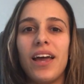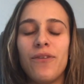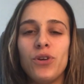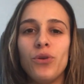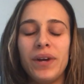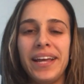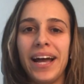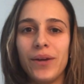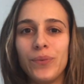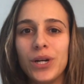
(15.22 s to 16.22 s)
if you're running
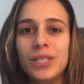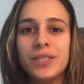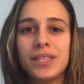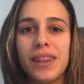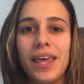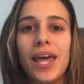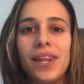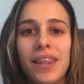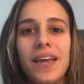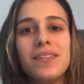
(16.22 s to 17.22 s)
AdWords,
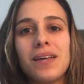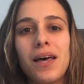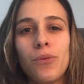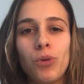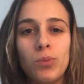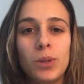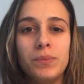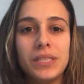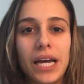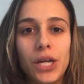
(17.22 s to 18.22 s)
then these are the
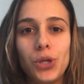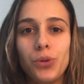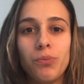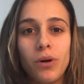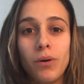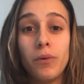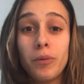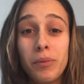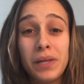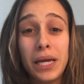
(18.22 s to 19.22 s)
problems that you
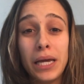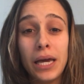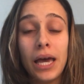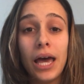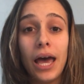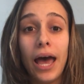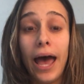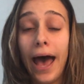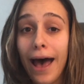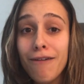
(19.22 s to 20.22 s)
probably
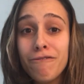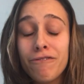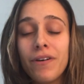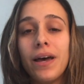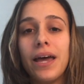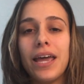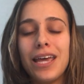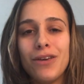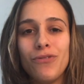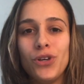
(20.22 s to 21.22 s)
have
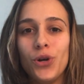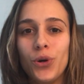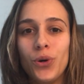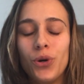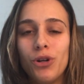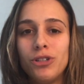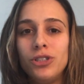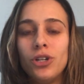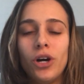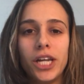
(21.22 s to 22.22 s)
if you're
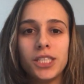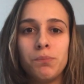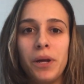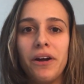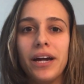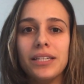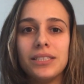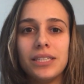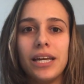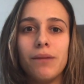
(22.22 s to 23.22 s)
not
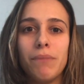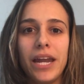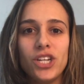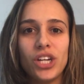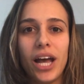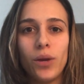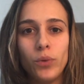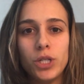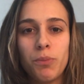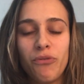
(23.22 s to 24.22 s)
experienced in managing
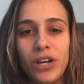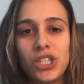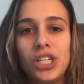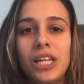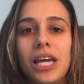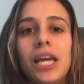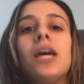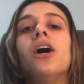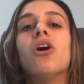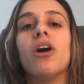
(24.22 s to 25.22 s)
AdWords professionally,
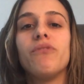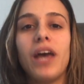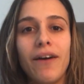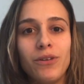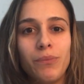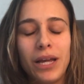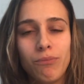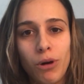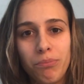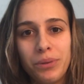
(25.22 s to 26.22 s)
if you haven't
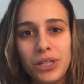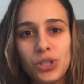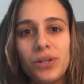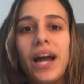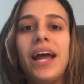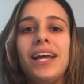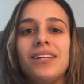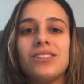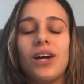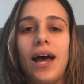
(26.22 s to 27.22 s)
been properly
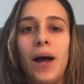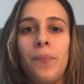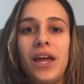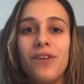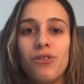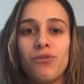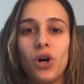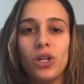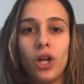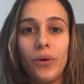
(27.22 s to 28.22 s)
trained, and if you've
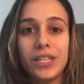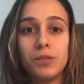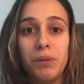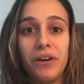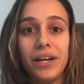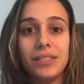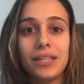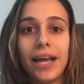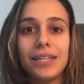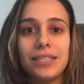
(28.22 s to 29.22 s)
got low experience,
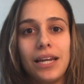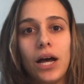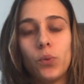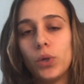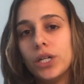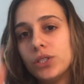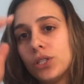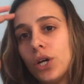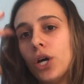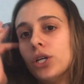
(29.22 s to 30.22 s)
I guess, in AdWords.